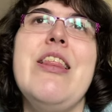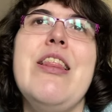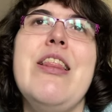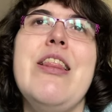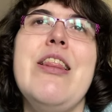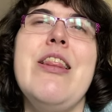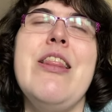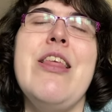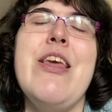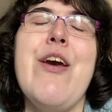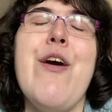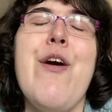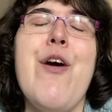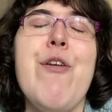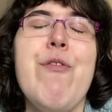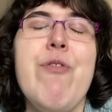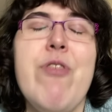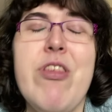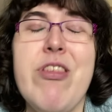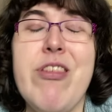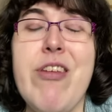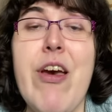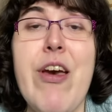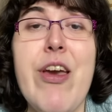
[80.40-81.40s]
The Art of
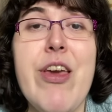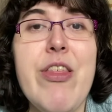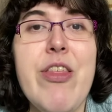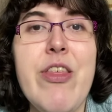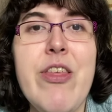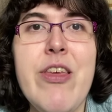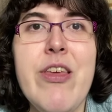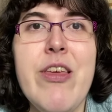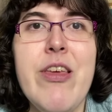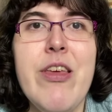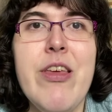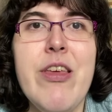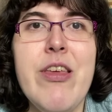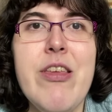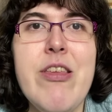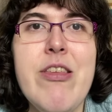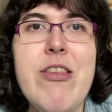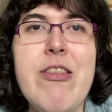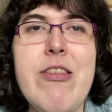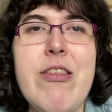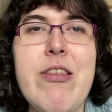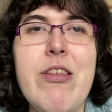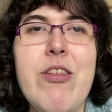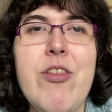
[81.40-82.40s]
the
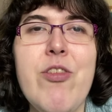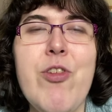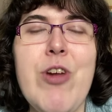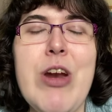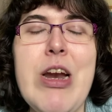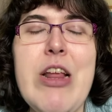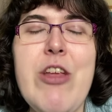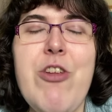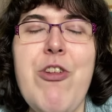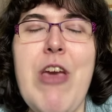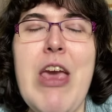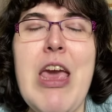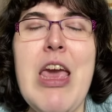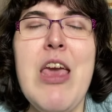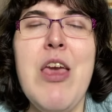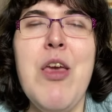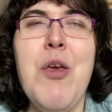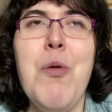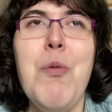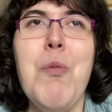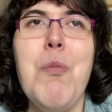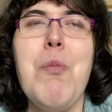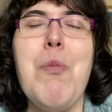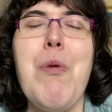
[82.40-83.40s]
Scythe trilogy
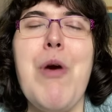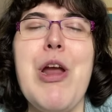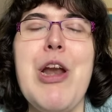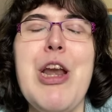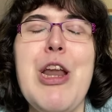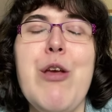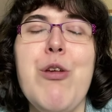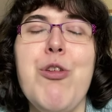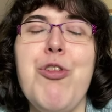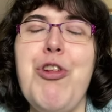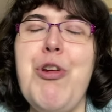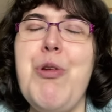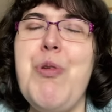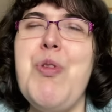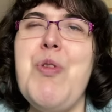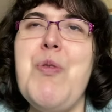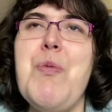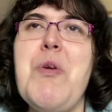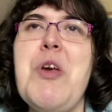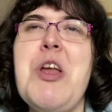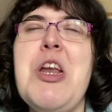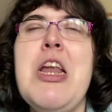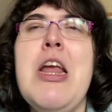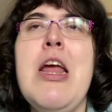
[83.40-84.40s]
by Neil
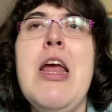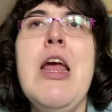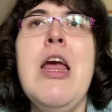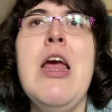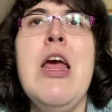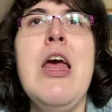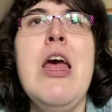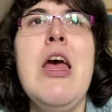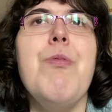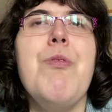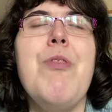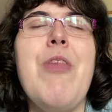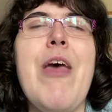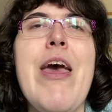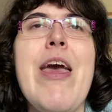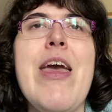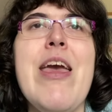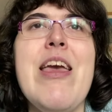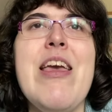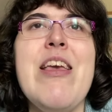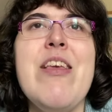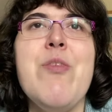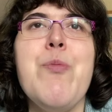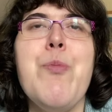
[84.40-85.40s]
Shusterman.
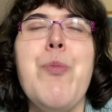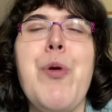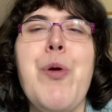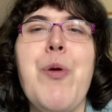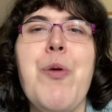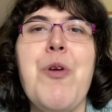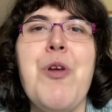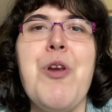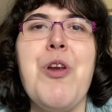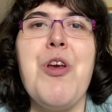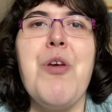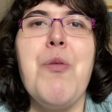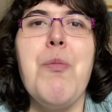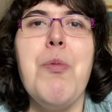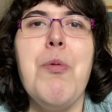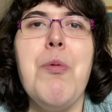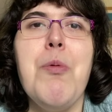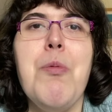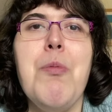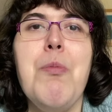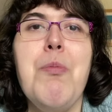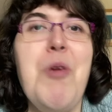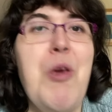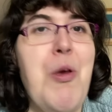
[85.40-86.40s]
That is broken up
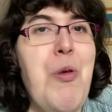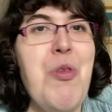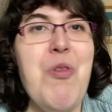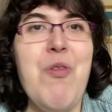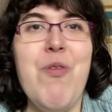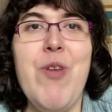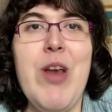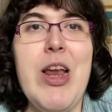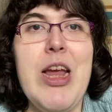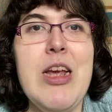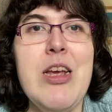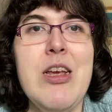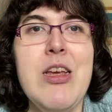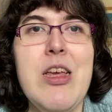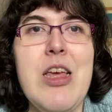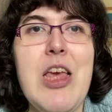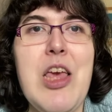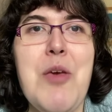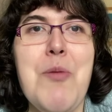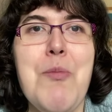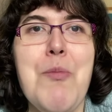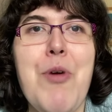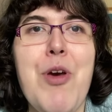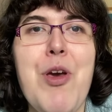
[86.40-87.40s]
beautifully,
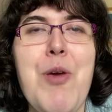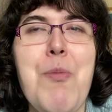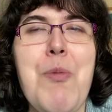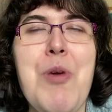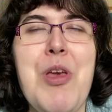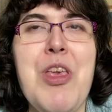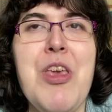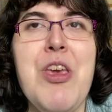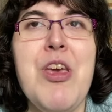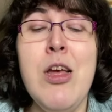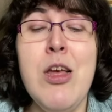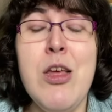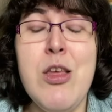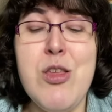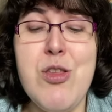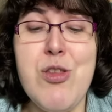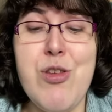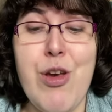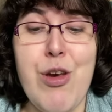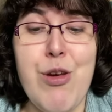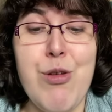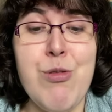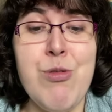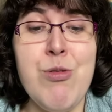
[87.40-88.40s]
in my opinion.
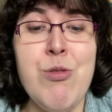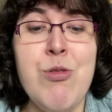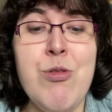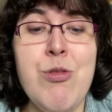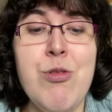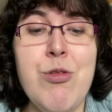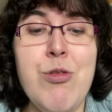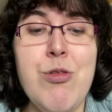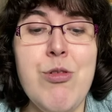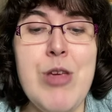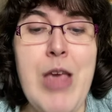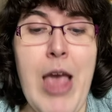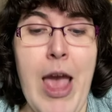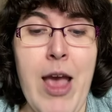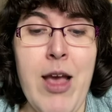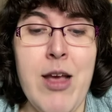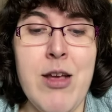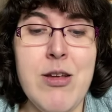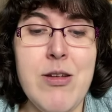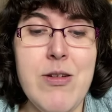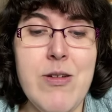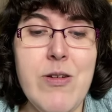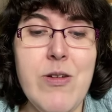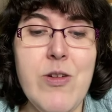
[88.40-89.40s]
So, yeah,
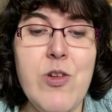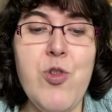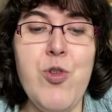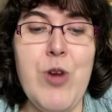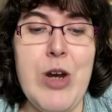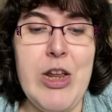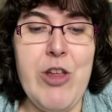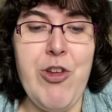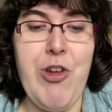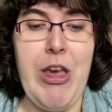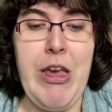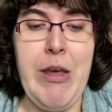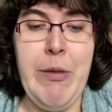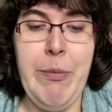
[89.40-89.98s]
trilogy.